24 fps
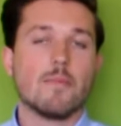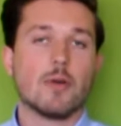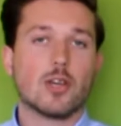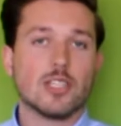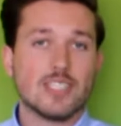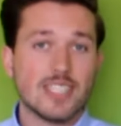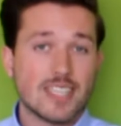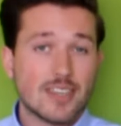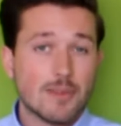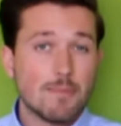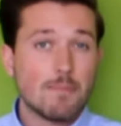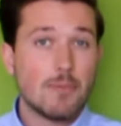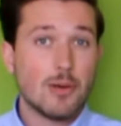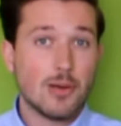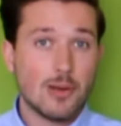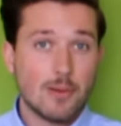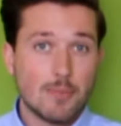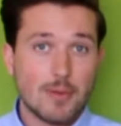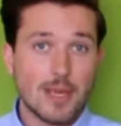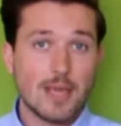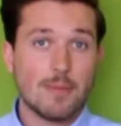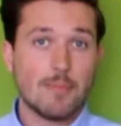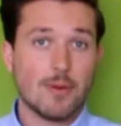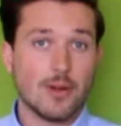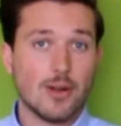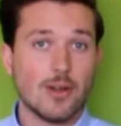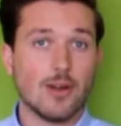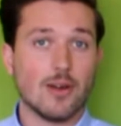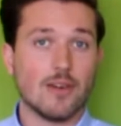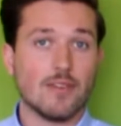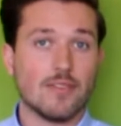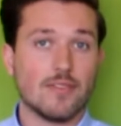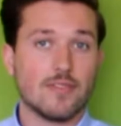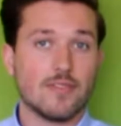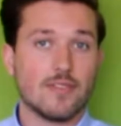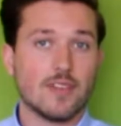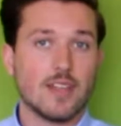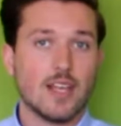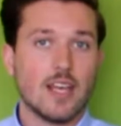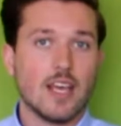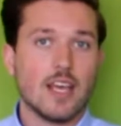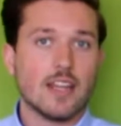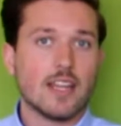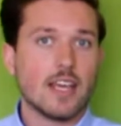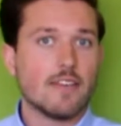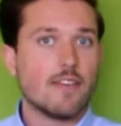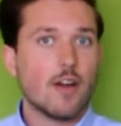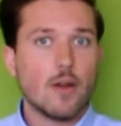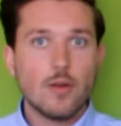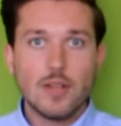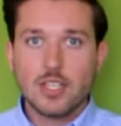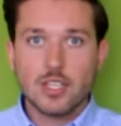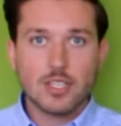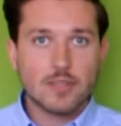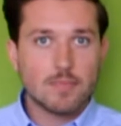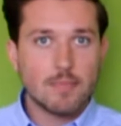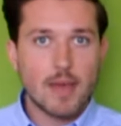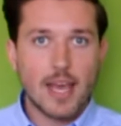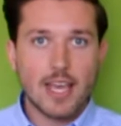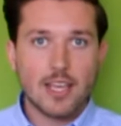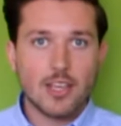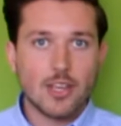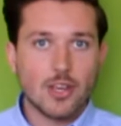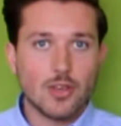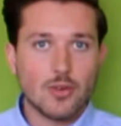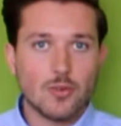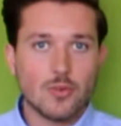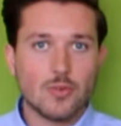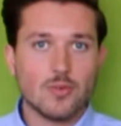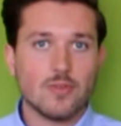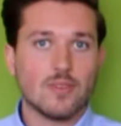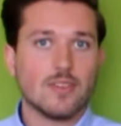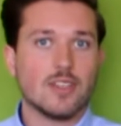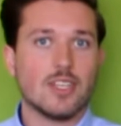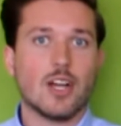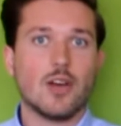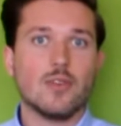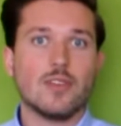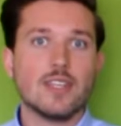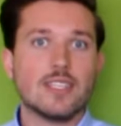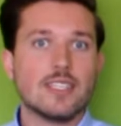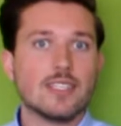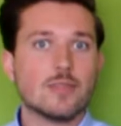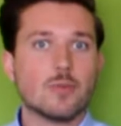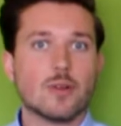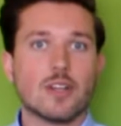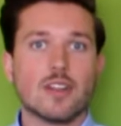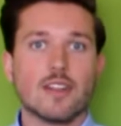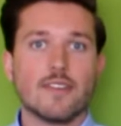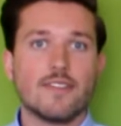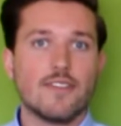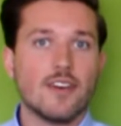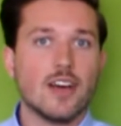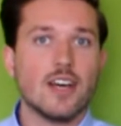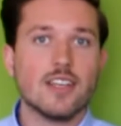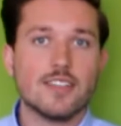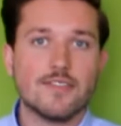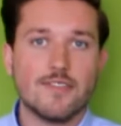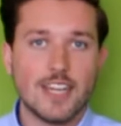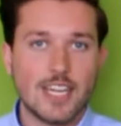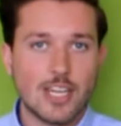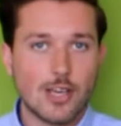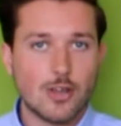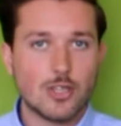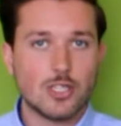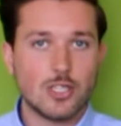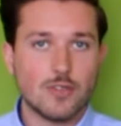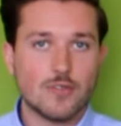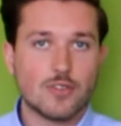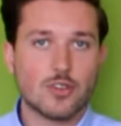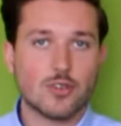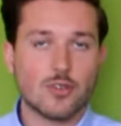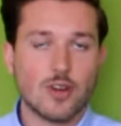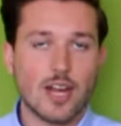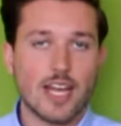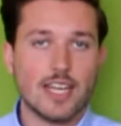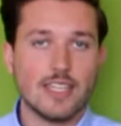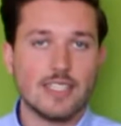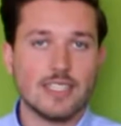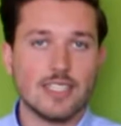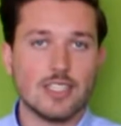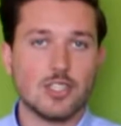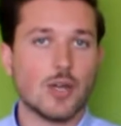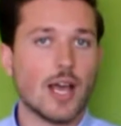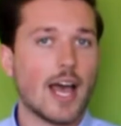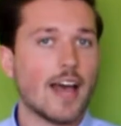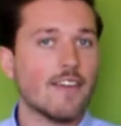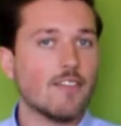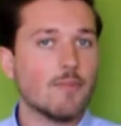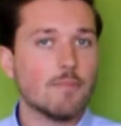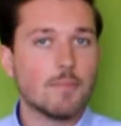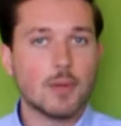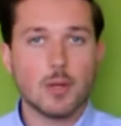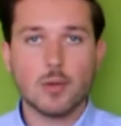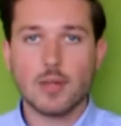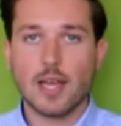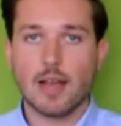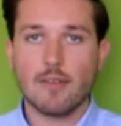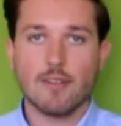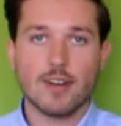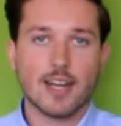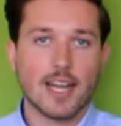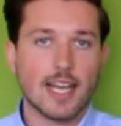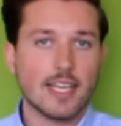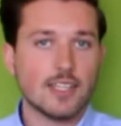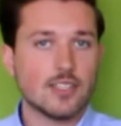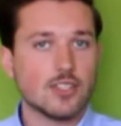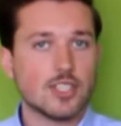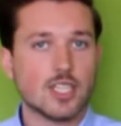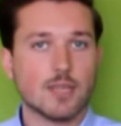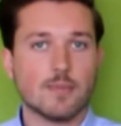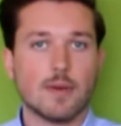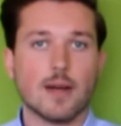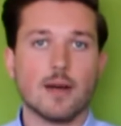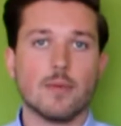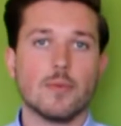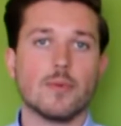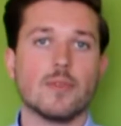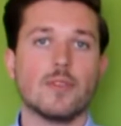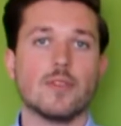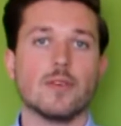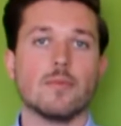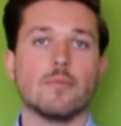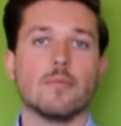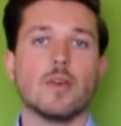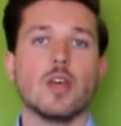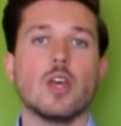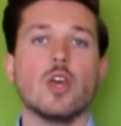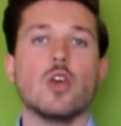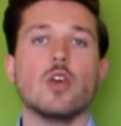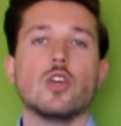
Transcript: because it can put people off. They've only just met you. This is one of the first videos you've created. You haven't built that relationship up with them.